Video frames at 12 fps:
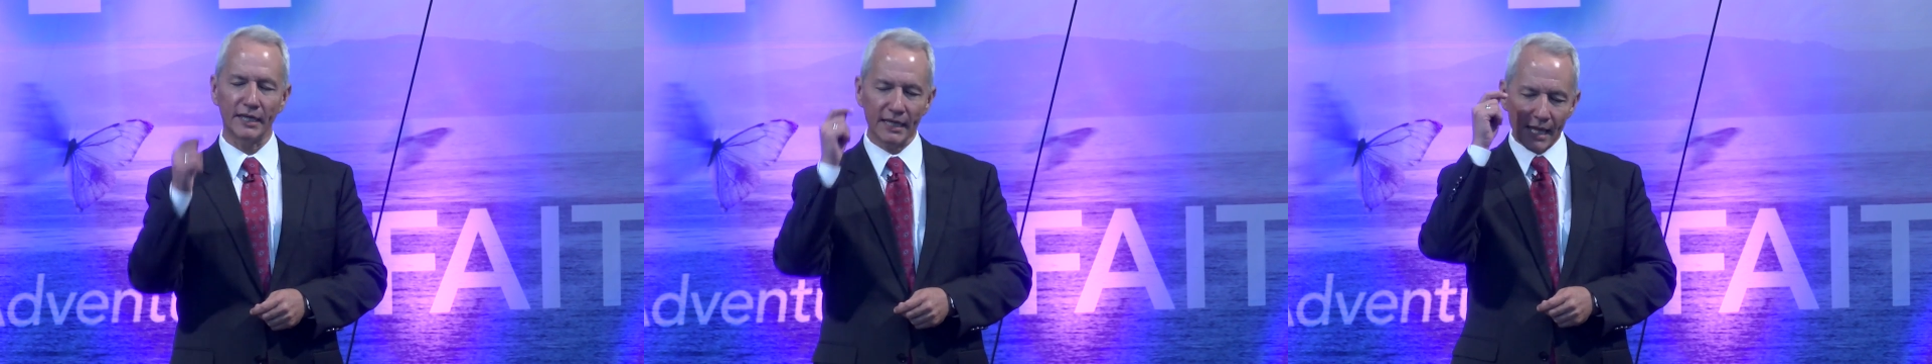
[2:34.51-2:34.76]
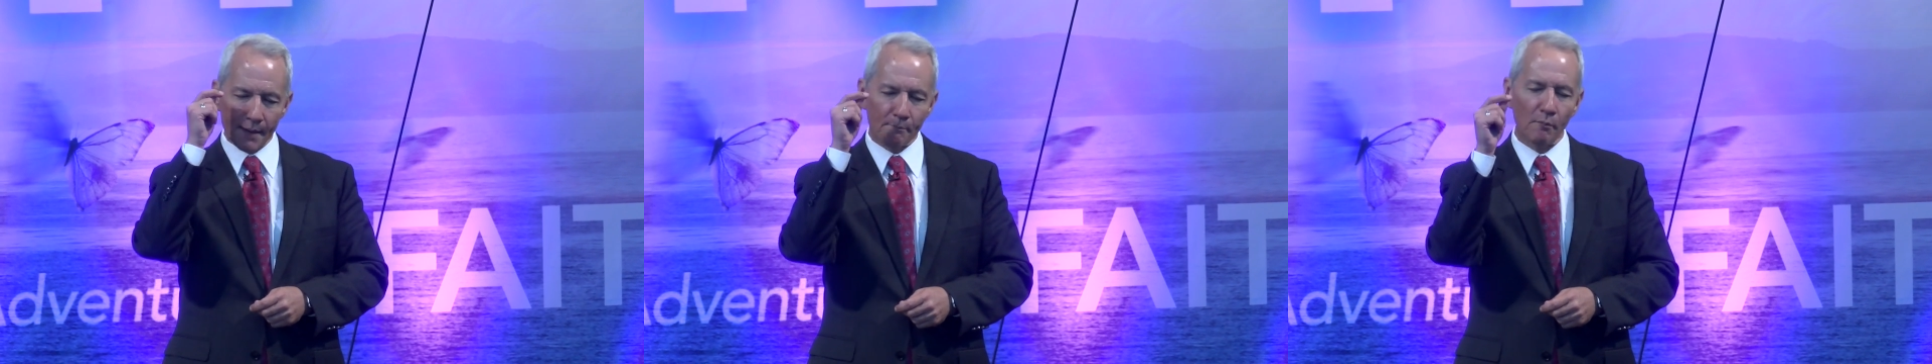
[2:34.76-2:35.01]
And
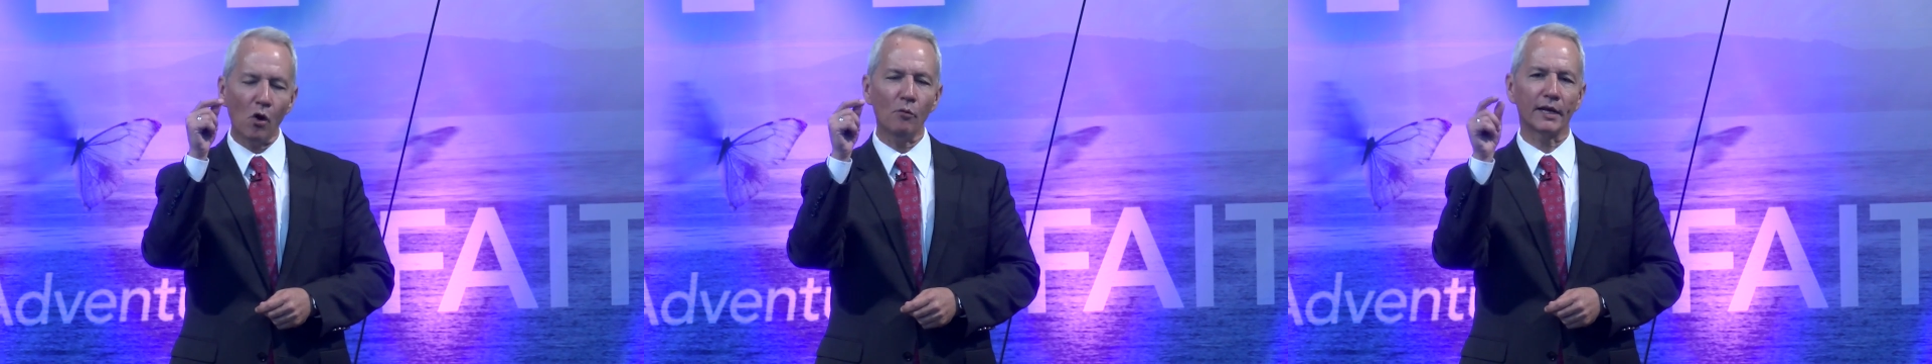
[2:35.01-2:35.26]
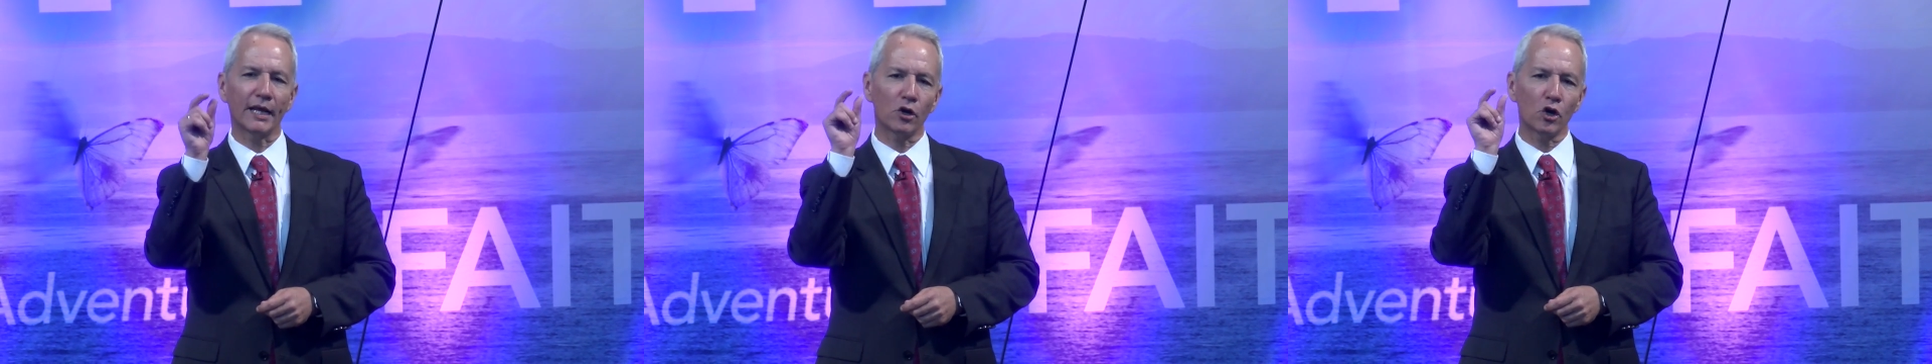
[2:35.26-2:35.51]
in that
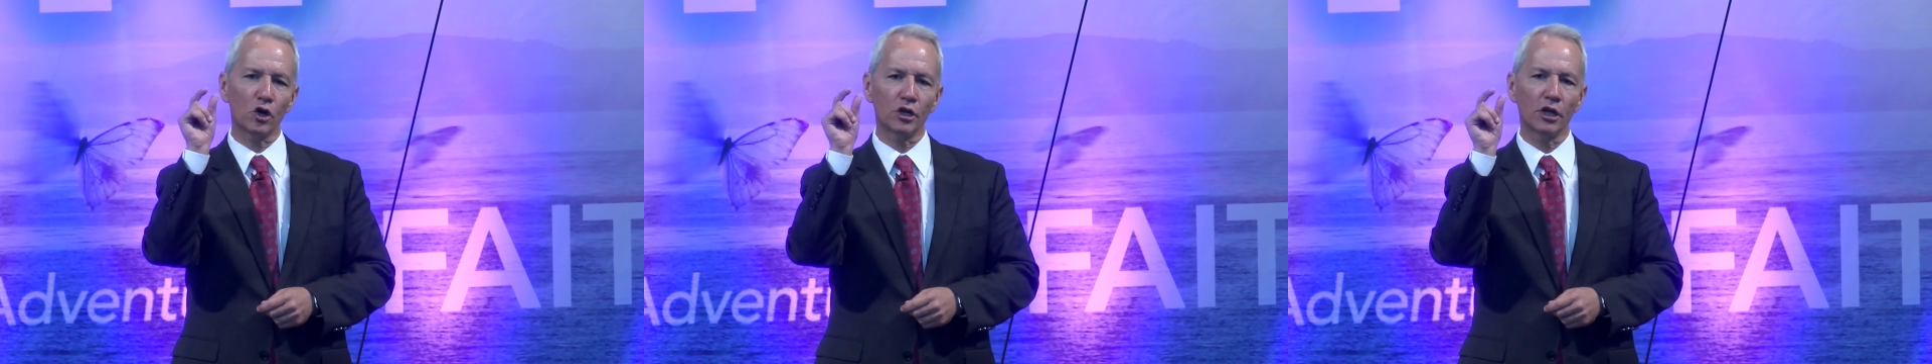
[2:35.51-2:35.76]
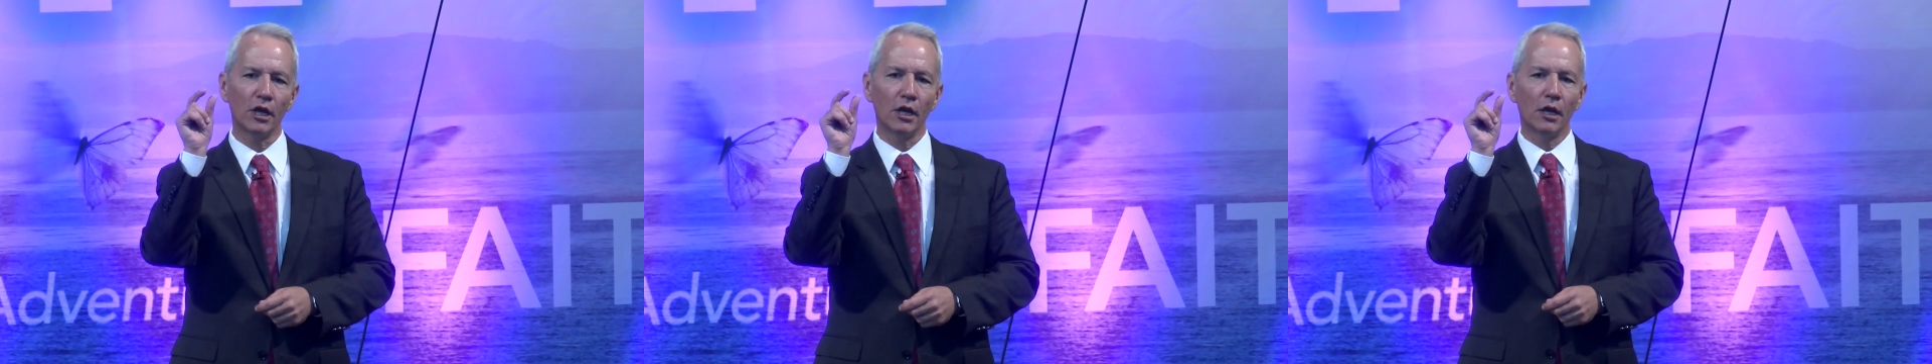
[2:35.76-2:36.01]
moment,
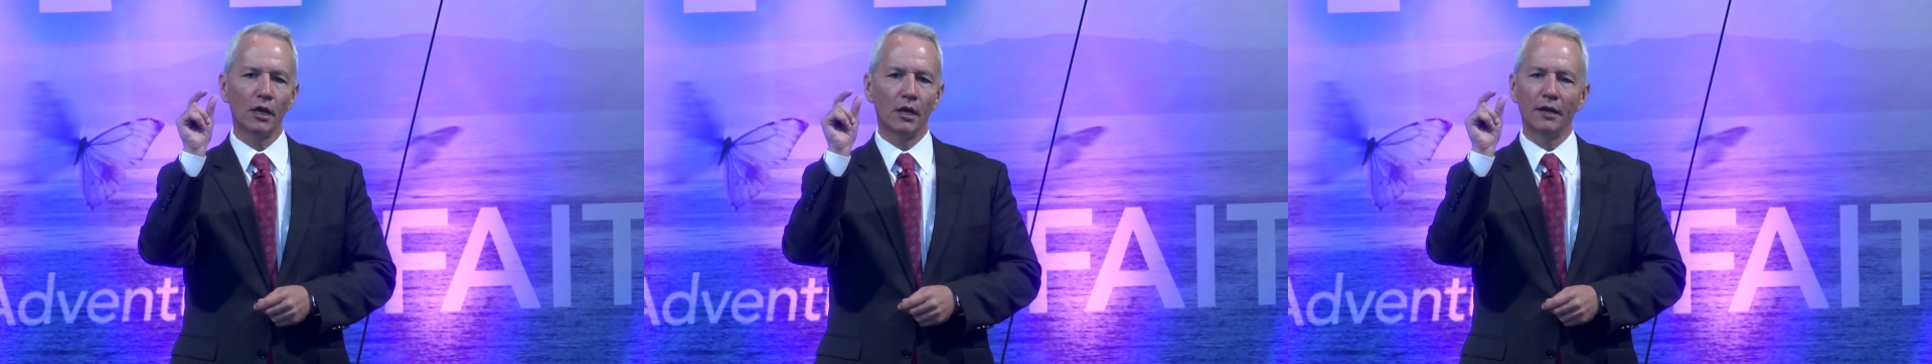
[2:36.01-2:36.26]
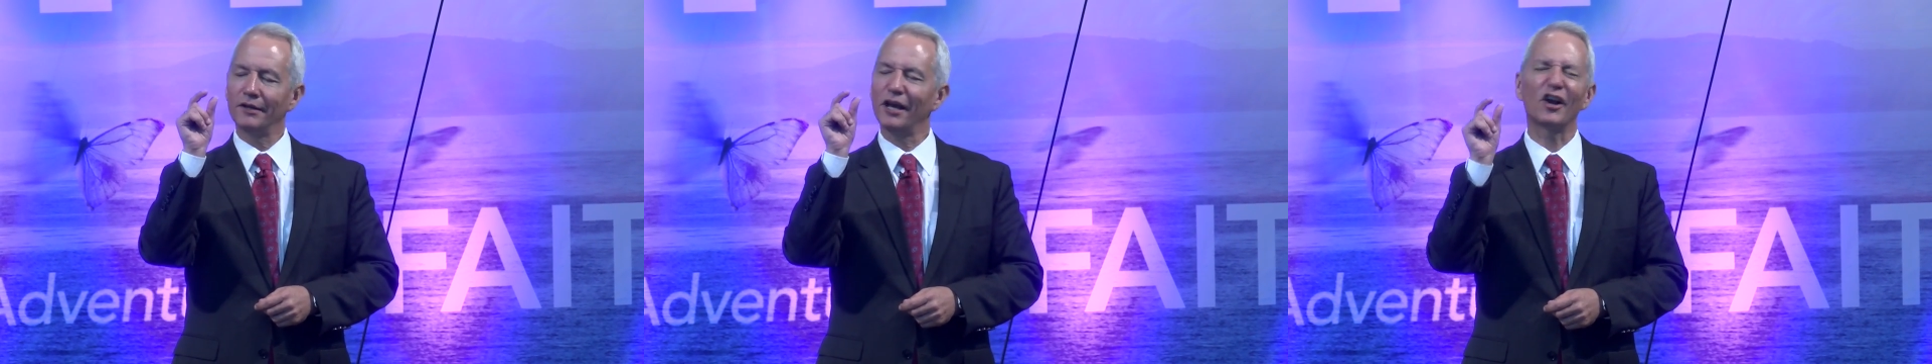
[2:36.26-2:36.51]

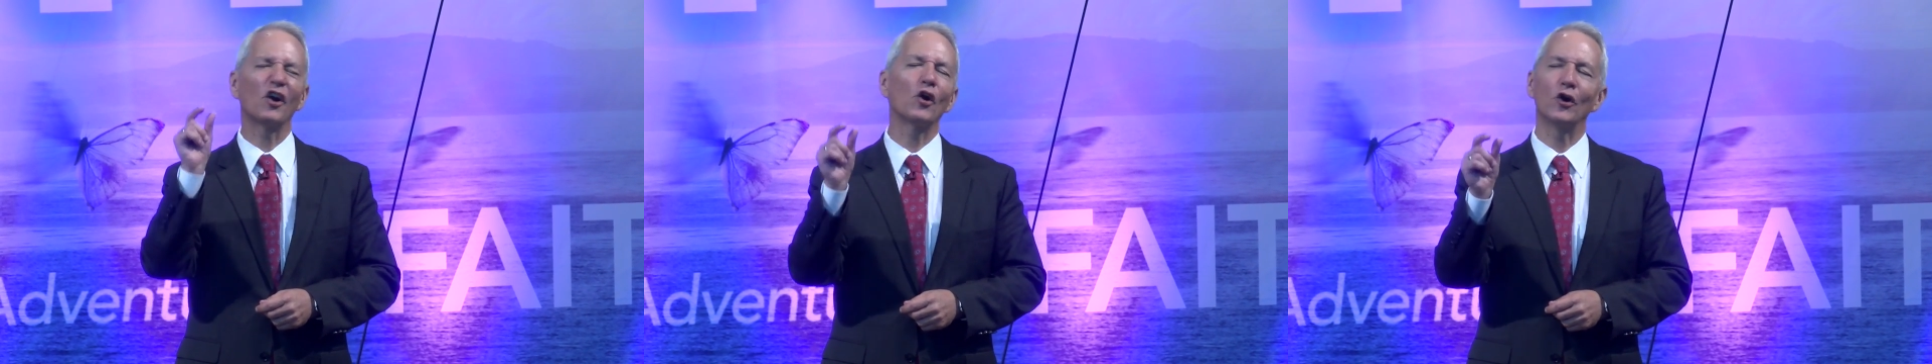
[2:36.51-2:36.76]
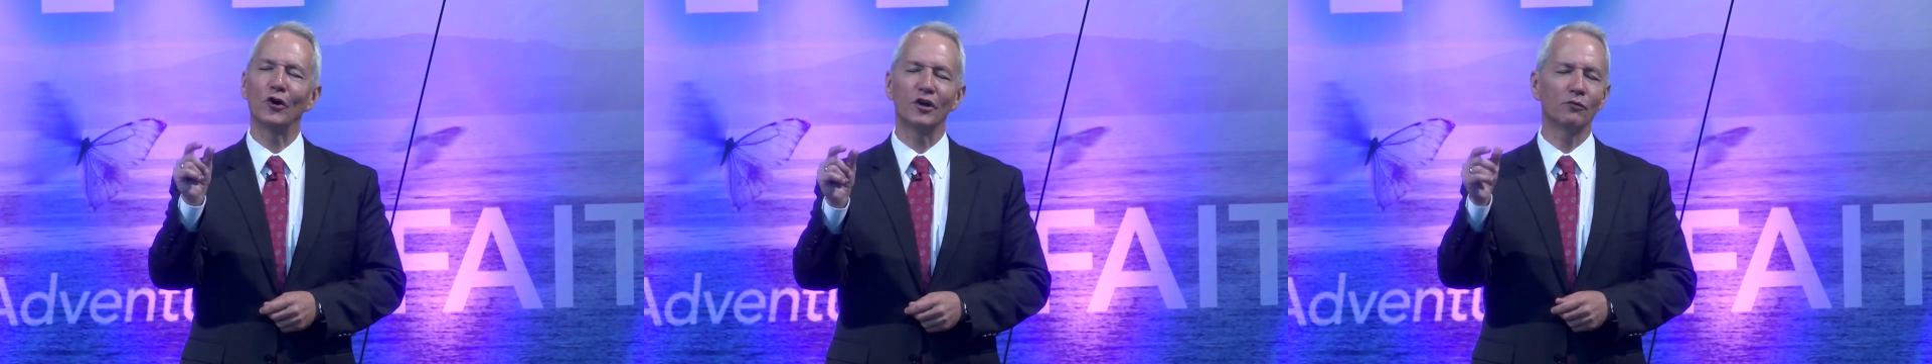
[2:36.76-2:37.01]

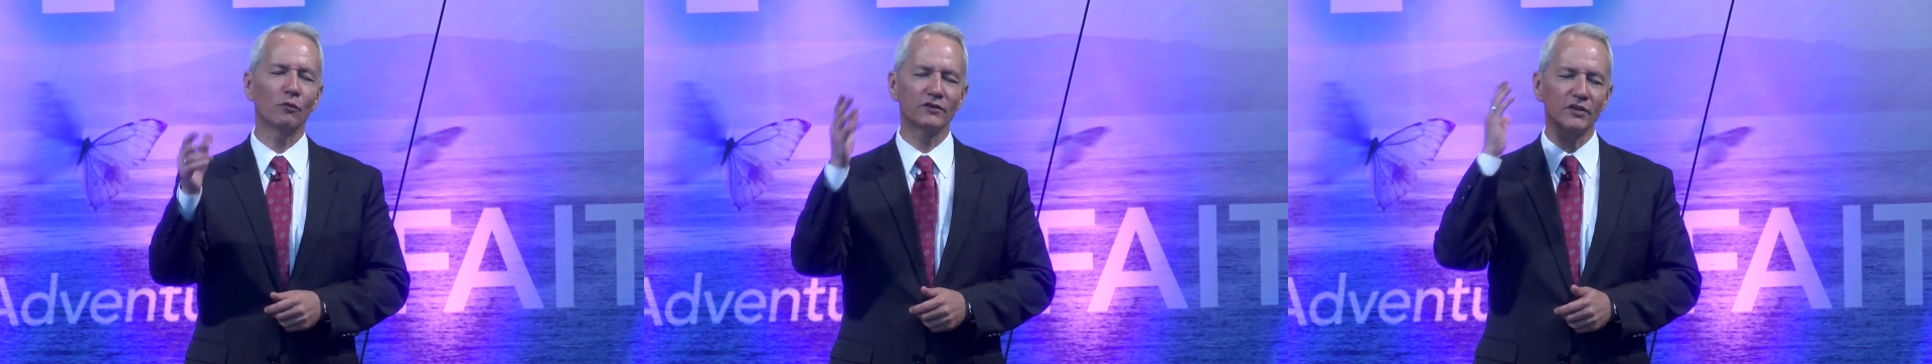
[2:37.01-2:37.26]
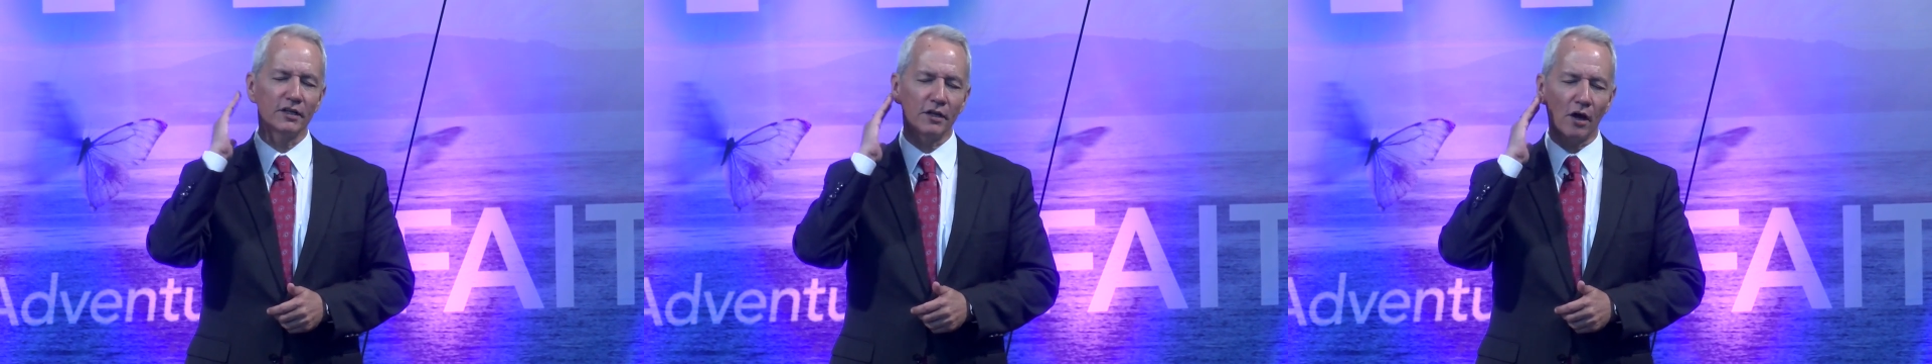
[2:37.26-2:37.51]
it
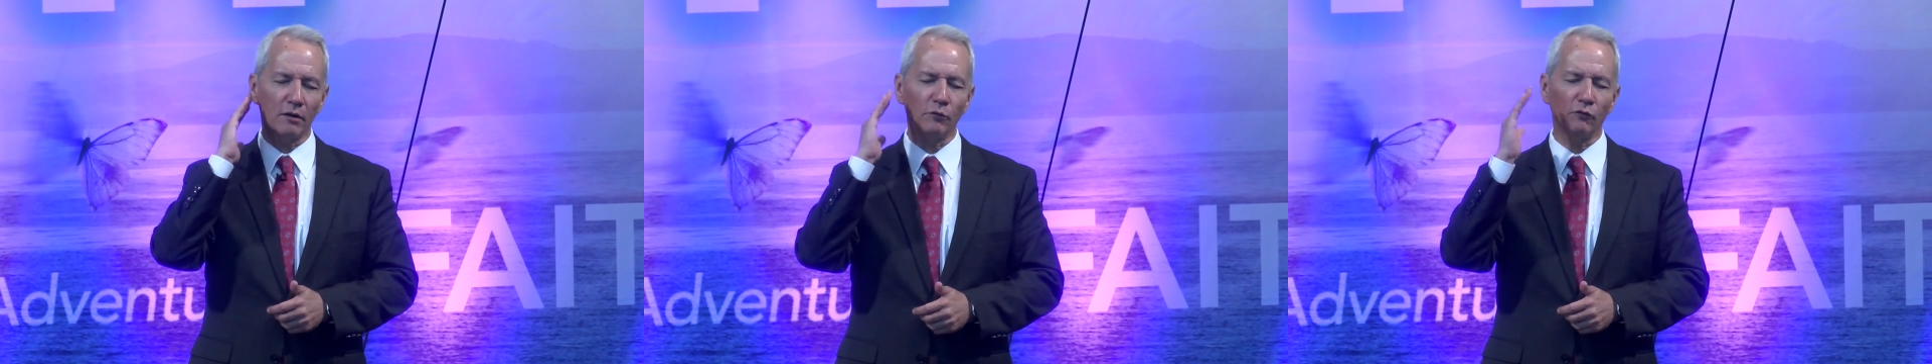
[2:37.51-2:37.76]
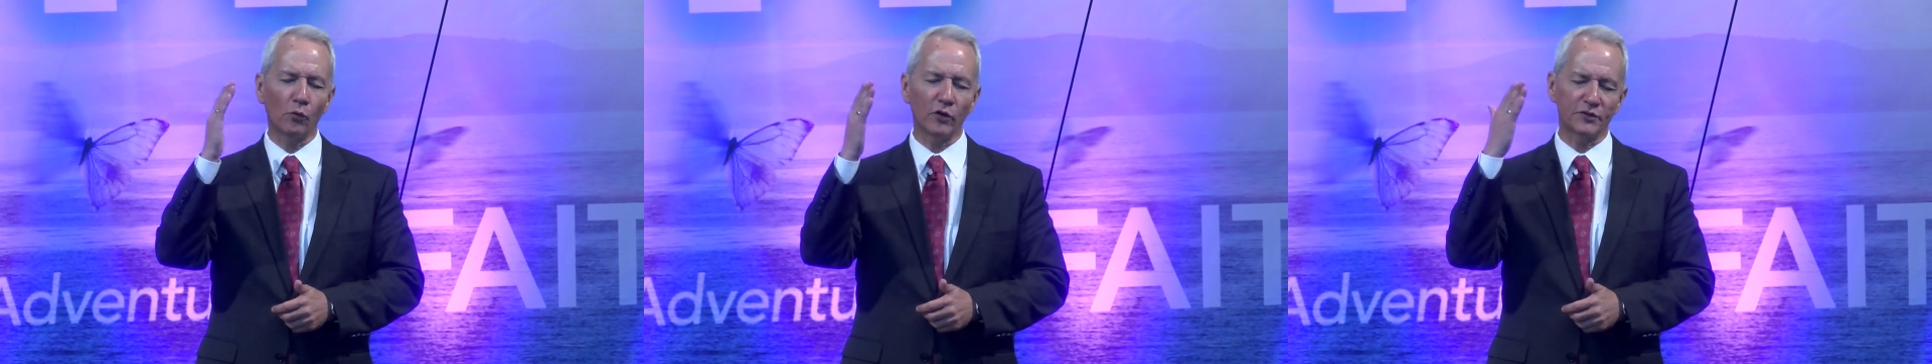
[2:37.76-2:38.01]
wasn't an
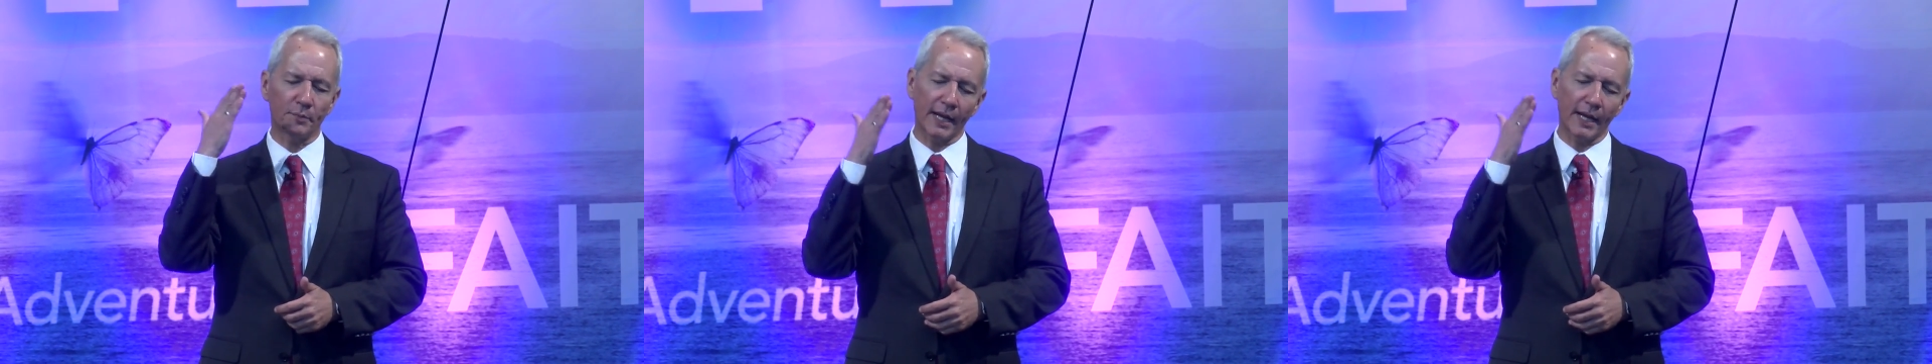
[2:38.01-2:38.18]
audible voice,